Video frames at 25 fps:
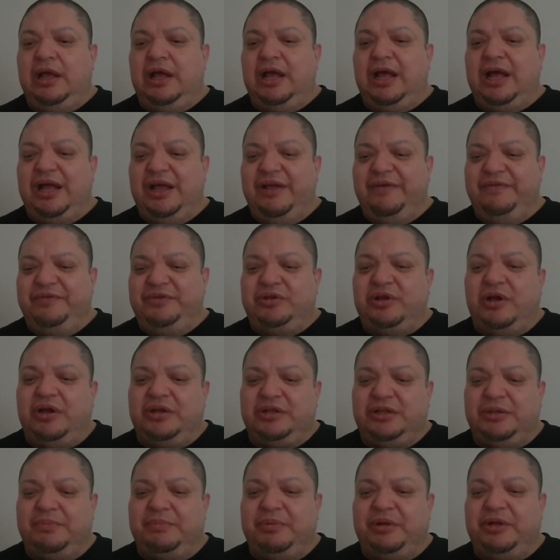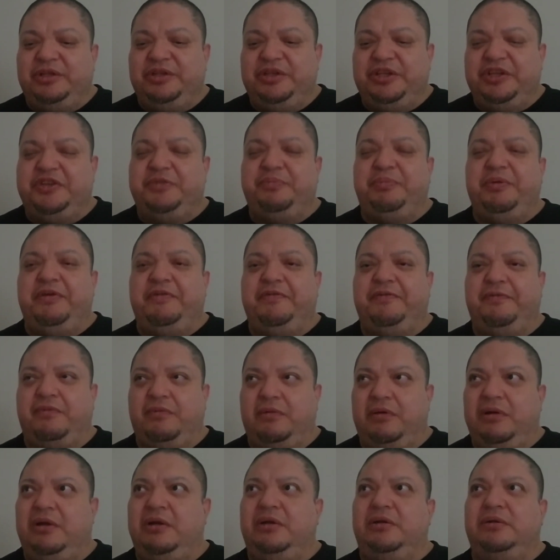I've talked about this
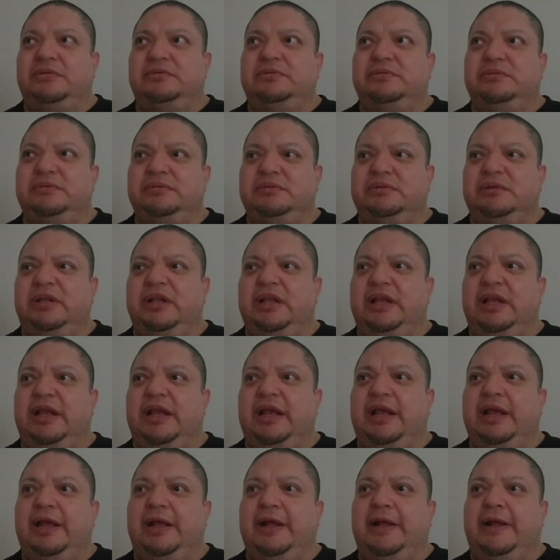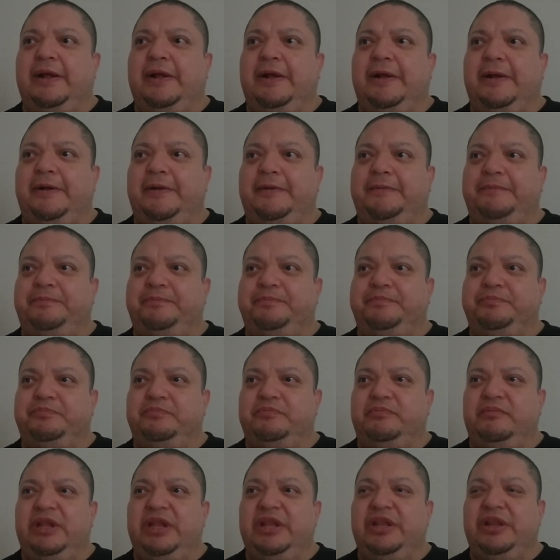before um,
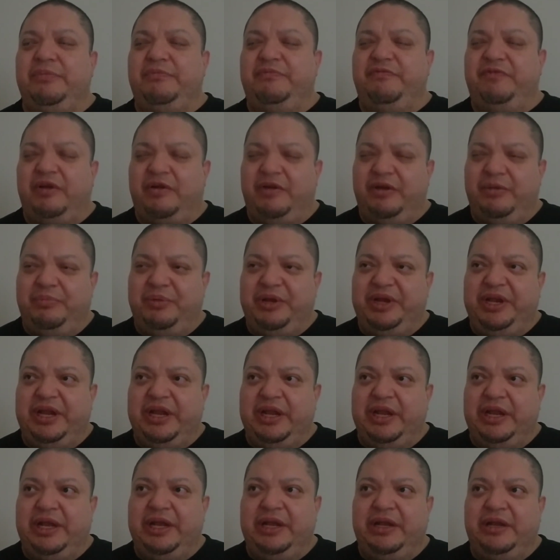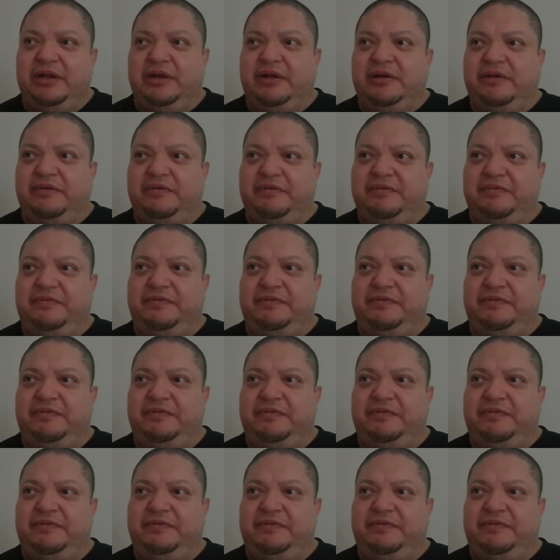in the very beginning of